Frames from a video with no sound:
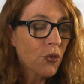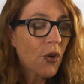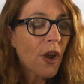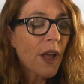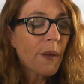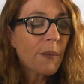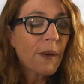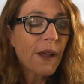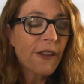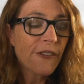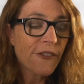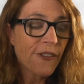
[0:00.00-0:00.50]

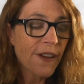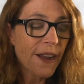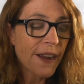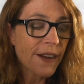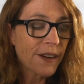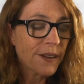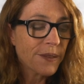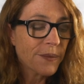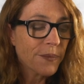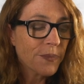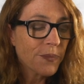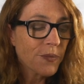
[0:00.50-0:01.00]
Trial by
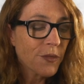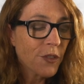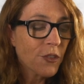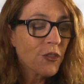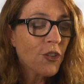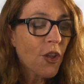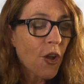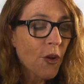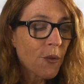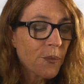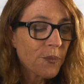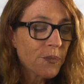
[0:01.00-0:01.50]
fire.
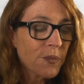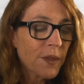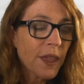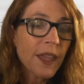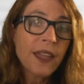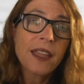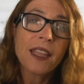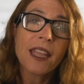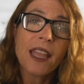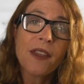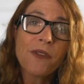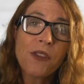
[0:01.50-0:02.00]
So,
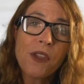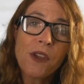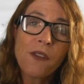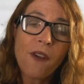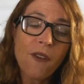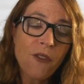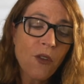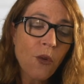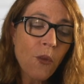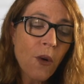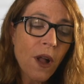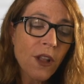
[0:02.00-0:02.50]
if you've
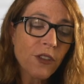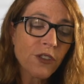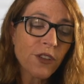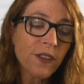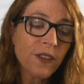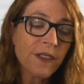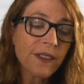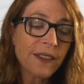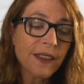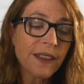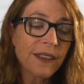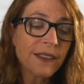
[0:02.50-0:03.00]
ever watched a
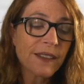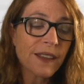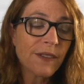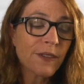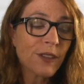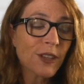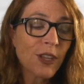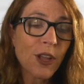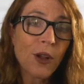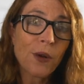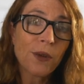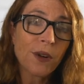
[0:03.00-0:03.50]
season of
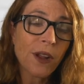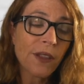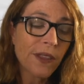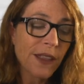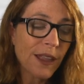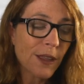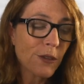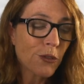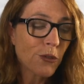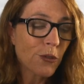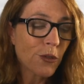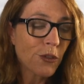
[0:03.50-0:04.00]
Alone on the
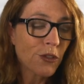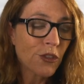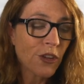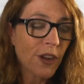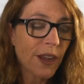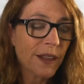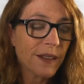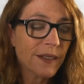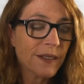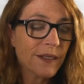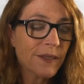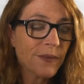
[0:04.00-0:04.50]
History
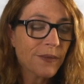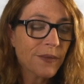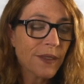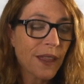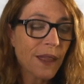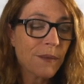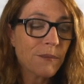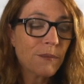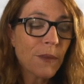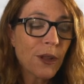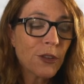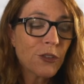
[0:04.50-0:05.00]
Channel
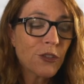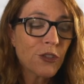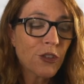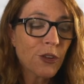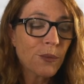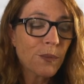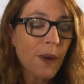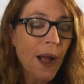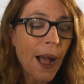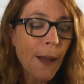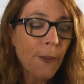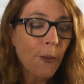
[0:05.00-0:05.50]
and munched your
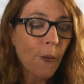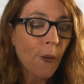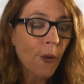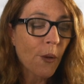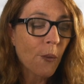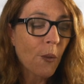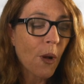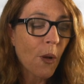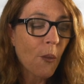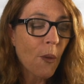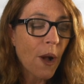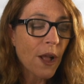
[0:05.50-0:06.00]

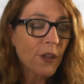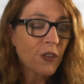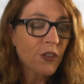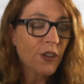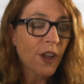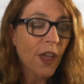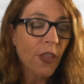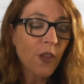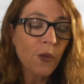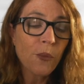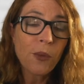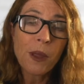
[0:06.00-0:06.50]
popcorn while watching
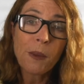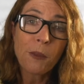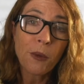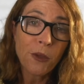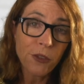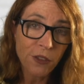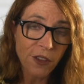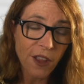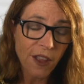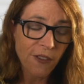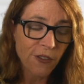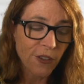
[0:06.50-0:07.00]
other people
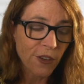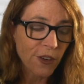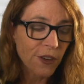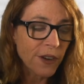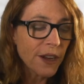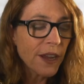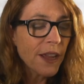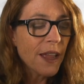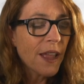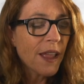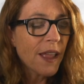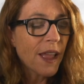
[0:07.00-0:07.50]
suffer
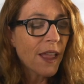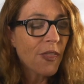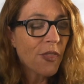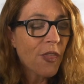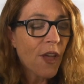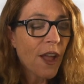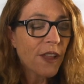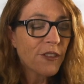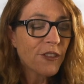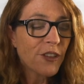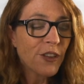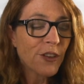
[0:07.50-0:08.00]
and
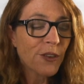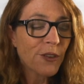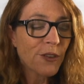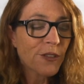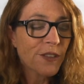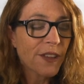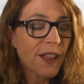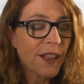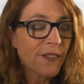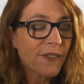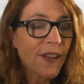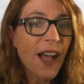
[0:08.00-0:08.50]
thought to
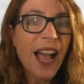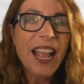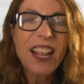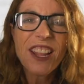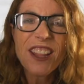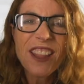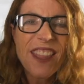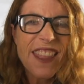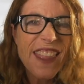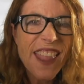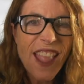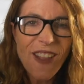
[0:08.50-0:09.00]
yourself, I
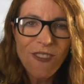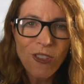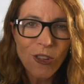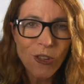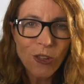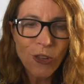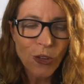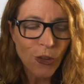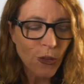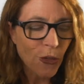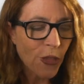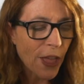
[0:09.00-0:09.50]
could never
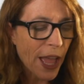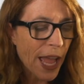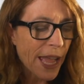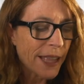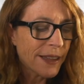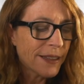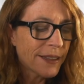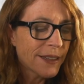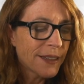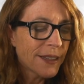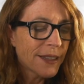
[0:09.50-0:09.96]
do that,